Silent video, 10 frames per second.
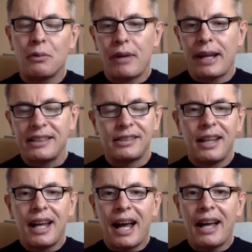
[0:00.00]
race
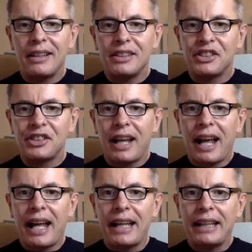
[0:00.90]
as
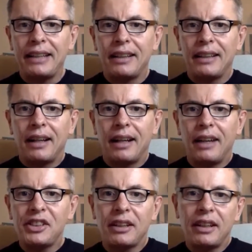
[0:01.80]
a
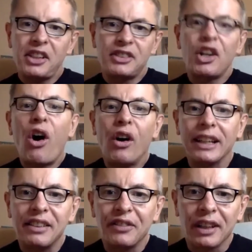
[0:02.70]

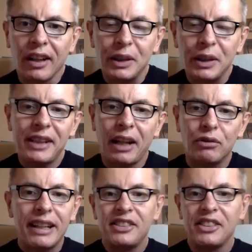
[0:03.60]
target, if you like, using that
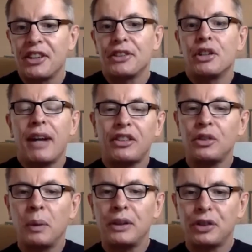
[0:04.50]
race as the direction
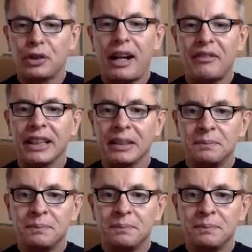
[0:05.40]
in which you're traveling.